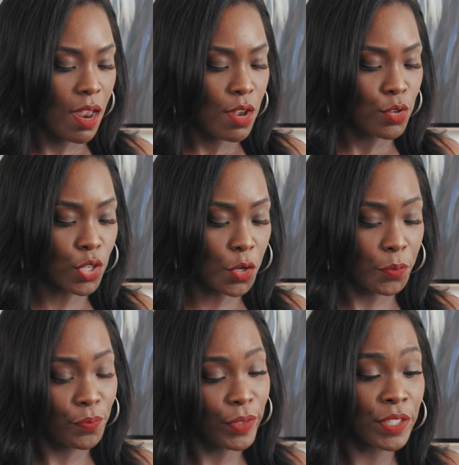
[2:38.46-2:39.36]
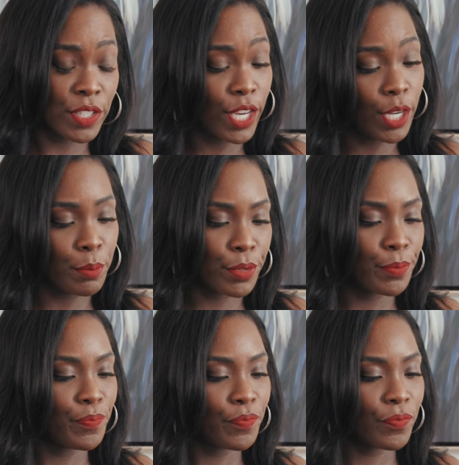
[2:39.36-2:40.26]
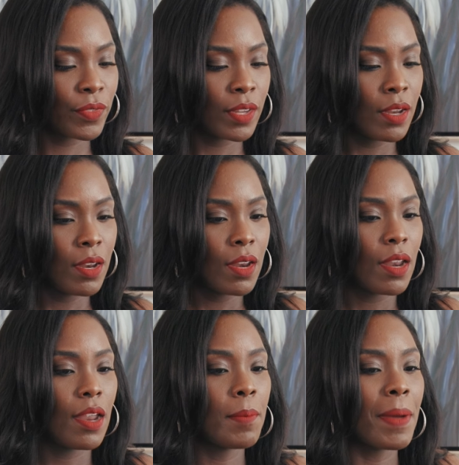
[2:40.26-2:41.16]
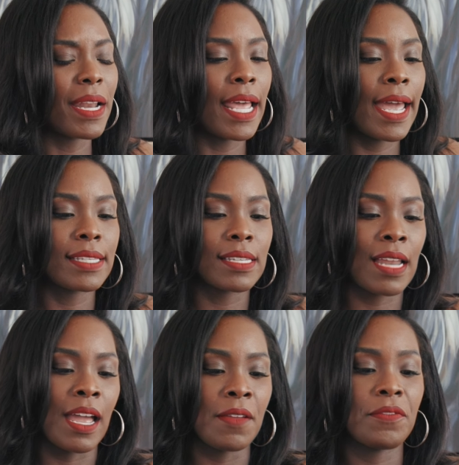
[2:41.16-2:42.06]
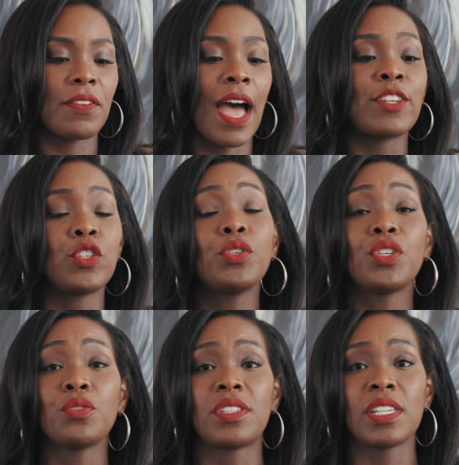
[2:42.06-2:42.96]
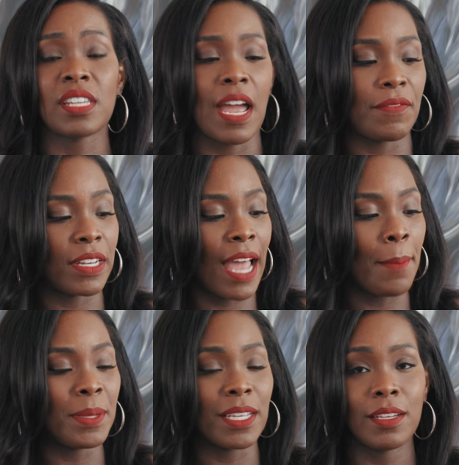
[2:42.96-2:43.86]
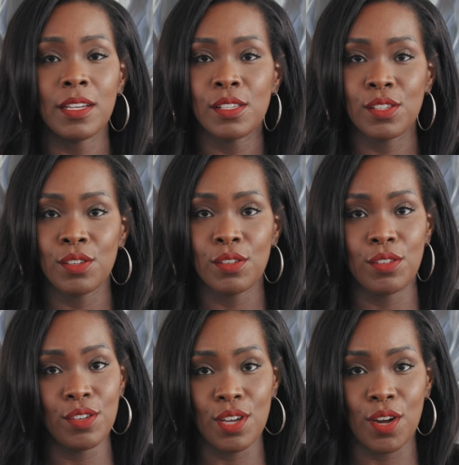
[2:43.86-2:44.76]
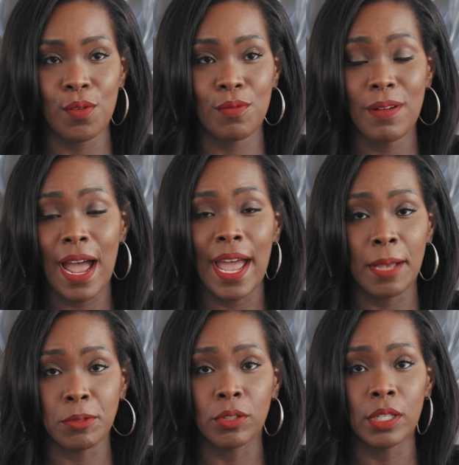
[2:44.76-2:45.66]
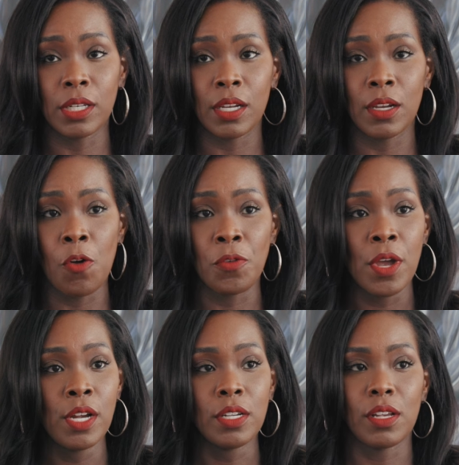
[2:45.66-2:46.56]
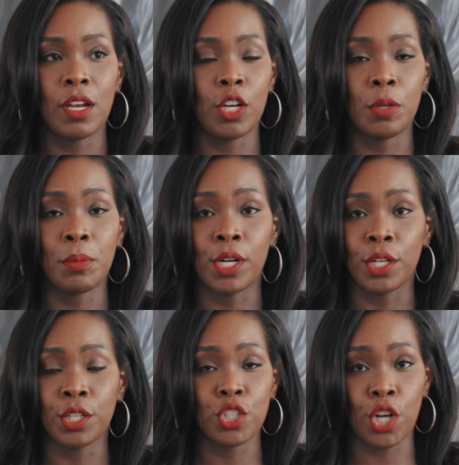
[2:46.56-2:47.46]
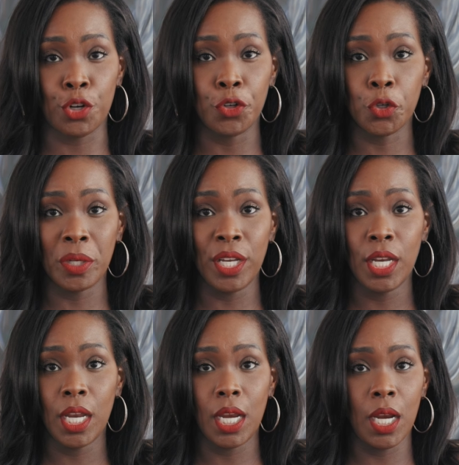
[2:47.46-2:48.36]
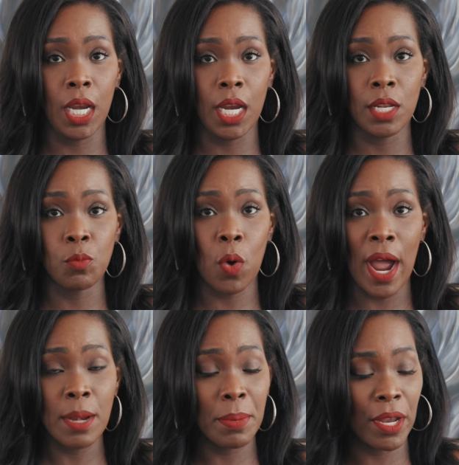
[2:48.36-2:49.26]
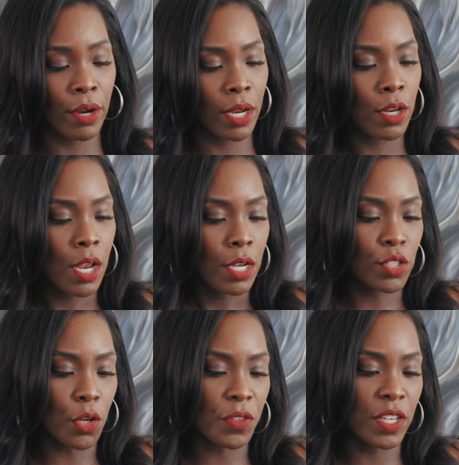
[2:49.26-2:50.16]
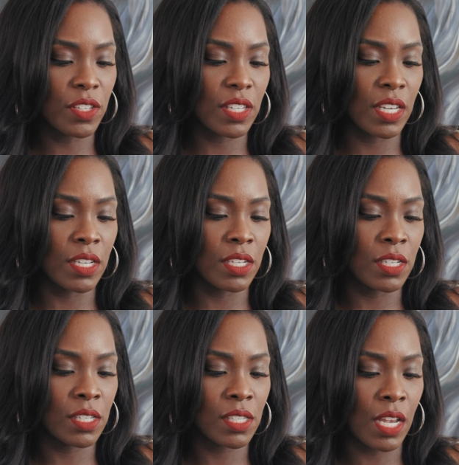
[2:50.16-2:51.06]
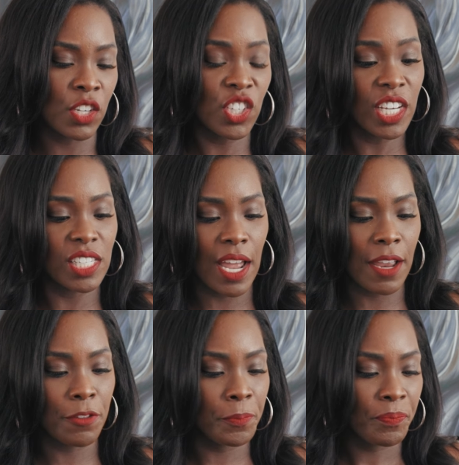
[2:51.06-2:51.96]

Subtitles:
So it's kept. And my last knife, I do use this knife a lot because, you know, I absolutely love a good charcuterie and wine pairing. So this is a cheese knife,